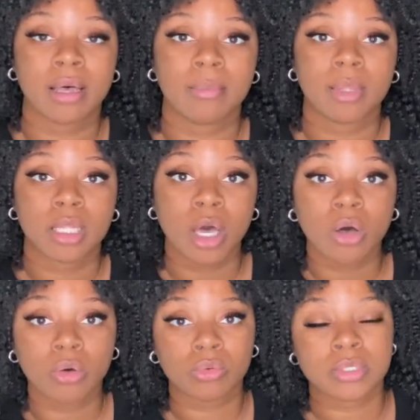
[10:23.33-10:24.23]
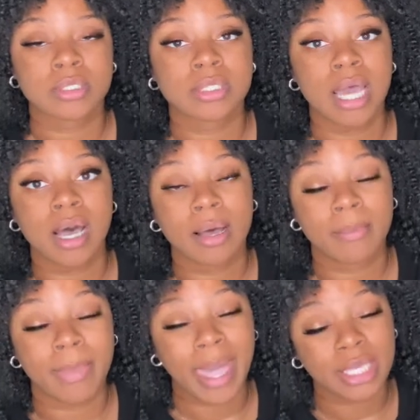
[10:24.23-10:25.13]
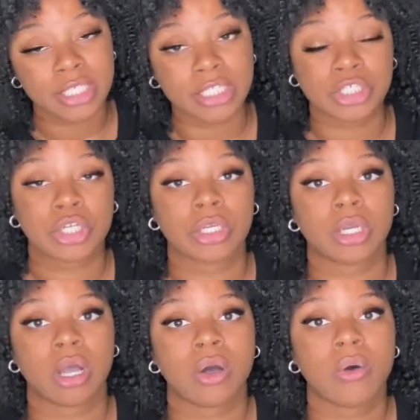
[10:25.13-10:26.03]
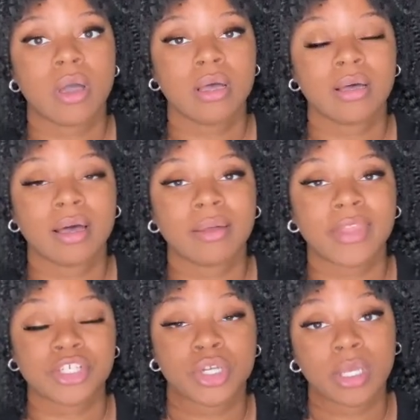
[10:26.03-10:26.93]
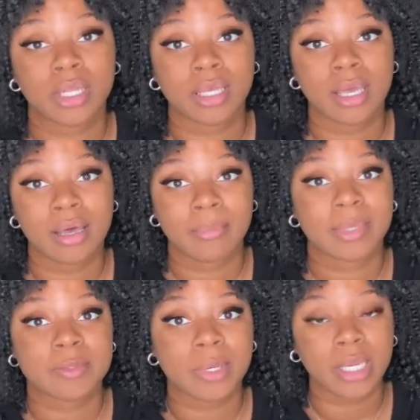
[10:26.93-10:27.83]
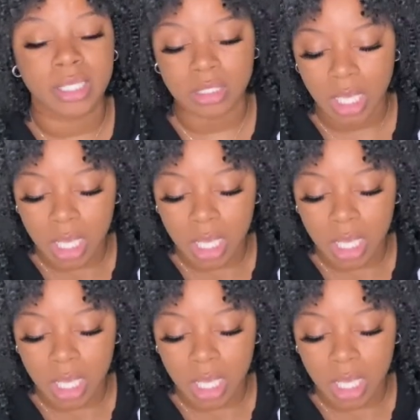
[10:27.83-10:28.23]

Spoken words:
loan packages that you're gonna experience.